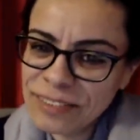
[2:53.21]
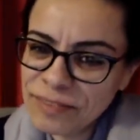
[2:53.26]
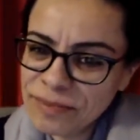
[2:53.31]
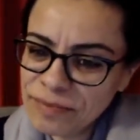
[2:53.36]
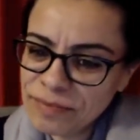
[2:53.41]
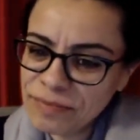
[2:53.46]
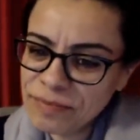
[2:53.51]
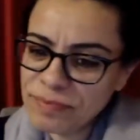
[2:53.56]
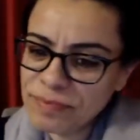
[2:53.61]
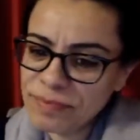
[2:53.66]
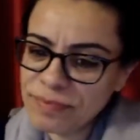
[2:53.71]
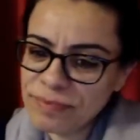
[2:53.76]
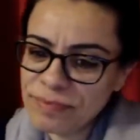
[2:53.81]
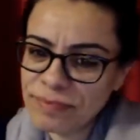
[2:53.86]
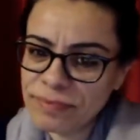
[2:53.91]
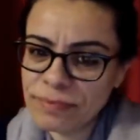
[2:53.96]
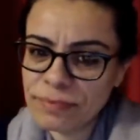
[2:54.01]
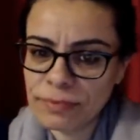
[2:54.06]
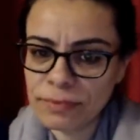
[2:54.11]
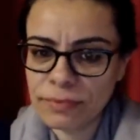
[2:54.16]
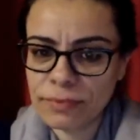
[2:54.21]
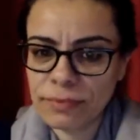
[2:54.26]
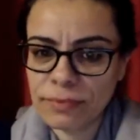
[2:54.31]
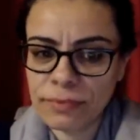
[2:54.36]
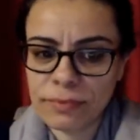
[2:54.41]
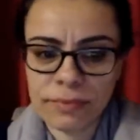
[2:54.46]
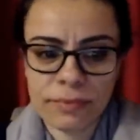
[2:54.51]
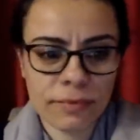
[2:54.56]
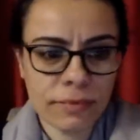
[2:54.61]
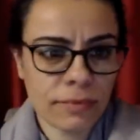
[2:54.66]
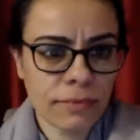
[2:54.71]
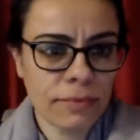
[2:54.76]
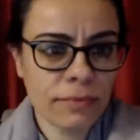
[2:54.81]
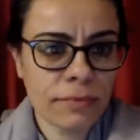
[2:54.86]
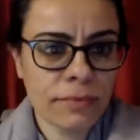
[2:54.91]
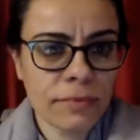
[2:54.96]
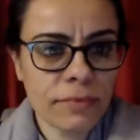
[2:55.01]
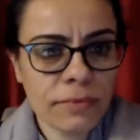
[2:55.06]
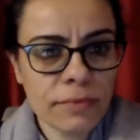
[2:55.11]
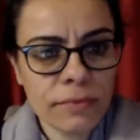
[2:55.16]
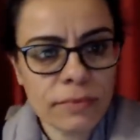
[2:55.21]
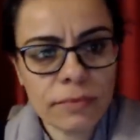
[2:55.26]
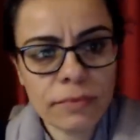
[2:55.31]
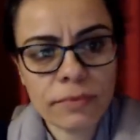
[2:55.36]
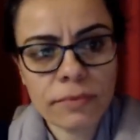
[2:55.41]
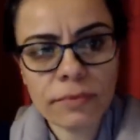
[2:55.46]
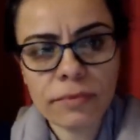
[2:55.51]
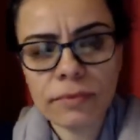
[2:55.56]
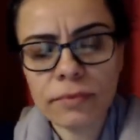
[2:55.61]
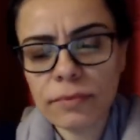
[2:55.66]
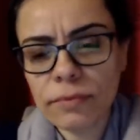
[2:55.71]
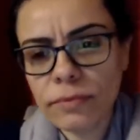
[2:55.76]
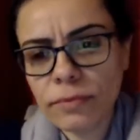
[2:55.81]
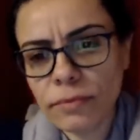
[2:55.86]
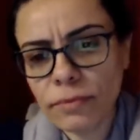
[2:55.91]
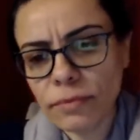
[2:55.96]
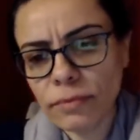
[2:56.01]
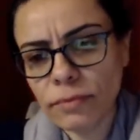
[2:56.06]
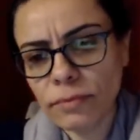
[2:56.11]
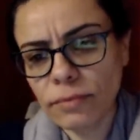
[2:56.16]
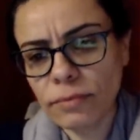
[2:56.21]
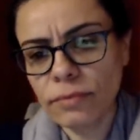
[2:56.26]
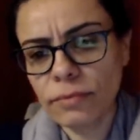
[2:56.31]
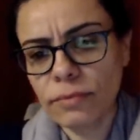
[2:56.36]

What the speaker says: (not speaking)